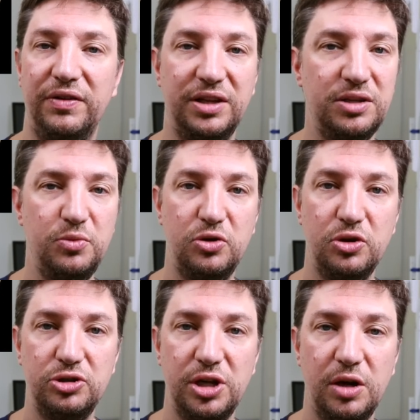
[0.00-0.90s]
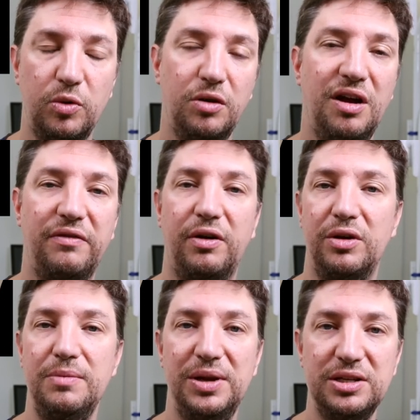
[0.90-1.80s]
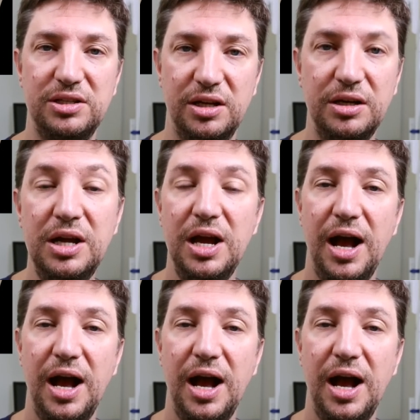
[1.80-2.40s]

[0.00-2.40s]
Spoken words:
attached mucosa, we will have our implants done